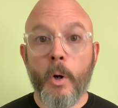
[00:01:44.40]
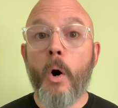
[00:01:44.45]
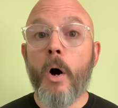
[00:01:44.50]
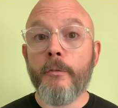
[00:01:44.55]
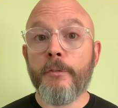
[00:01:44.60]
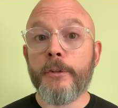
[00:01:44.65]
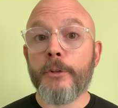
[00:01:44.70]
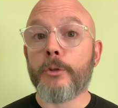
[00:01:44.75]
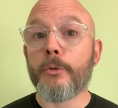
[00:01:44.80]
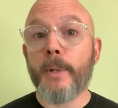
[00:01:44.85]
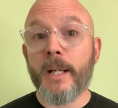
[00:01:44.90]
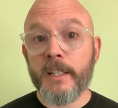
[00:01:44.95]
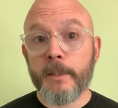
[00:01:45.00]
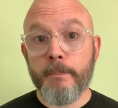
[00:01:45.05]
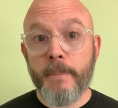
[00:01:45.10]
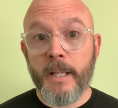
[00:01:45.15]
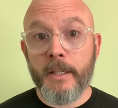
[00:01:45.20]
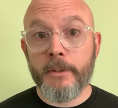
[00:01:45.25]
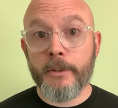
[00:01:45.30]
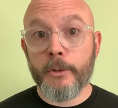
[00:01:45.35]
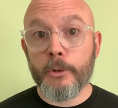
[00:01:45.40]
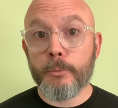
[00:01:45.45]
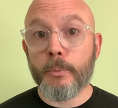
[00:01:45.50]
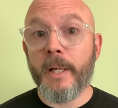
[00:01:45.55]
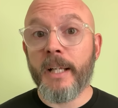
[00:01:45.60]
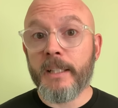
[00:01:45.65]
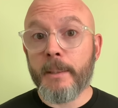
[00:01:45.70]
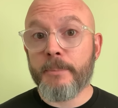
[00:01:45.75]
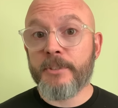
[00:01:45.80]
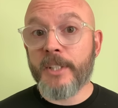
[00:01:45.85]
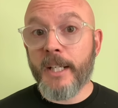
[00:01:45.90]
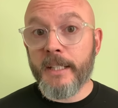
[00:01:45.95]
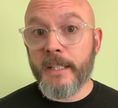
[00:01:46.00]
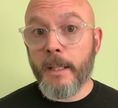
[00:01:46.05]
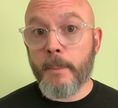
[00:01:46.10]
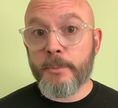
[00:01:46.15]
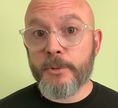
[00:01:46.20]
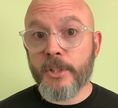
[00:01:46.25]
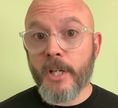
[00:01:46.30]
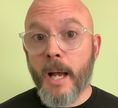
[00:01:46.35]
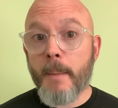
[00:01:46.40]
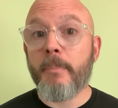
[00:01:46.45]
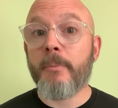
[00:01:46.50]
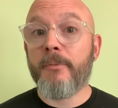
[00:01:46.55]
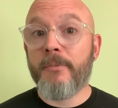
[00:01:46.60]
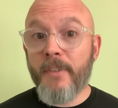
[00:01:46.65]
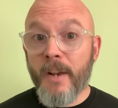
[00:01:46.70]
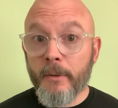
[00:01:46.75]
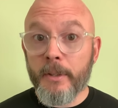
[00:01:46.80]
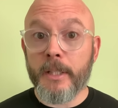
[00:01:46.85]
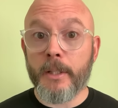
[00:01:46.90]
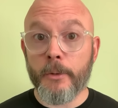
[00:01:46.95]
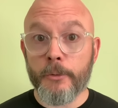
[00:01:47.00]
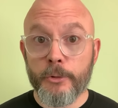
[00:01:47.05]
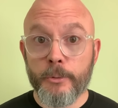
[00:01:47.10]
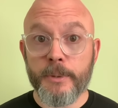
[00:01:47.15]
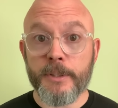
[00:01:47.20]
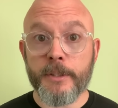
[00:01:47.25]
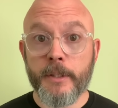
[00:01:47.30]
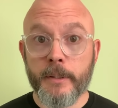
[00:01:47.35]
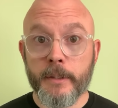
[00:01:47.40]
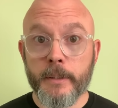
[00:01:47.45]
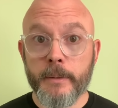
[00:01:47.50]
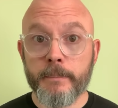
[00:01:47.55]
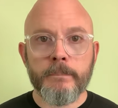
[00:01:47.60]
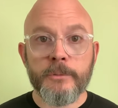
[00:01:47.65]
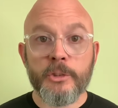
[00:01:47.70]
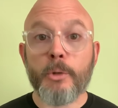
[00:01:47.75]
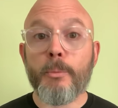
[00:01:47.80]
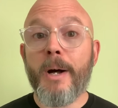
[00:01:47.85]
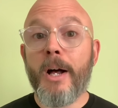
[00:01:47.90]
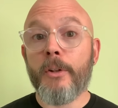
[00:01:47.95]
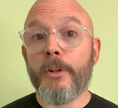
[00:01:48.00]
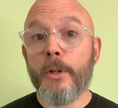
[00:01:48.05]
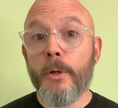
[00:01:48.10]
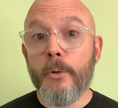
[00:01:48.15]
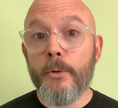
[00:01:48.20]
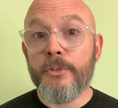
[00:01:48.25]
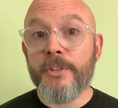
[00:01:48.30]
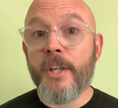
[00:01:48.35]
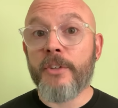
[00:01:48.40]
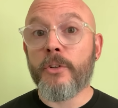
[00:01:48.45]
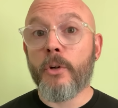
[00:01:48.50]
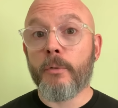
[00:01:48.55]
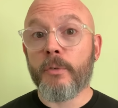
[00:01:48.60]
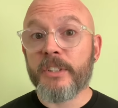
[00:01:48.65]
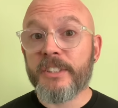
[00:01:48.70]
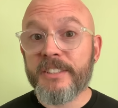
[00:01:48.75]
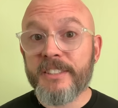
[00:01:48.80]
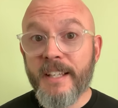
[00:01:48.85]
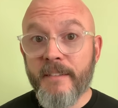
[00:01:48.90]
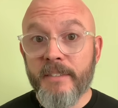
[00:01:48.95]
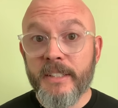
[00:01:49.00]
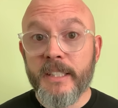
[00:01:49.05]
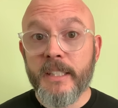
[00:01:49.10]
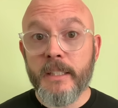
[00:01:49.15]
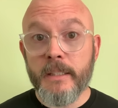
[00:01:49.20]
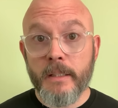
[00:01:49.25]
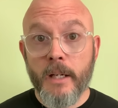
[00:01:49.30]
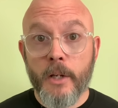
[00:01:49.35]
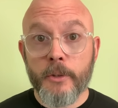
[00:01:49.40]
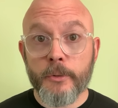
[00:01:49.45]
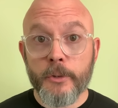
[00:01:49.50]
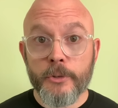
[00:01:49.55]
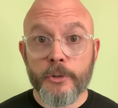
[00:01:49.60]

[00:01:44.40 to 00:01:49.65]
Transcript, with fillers: Often, direct competitors will end up setting up shop very close to each other. So while Lowe's has over 1,700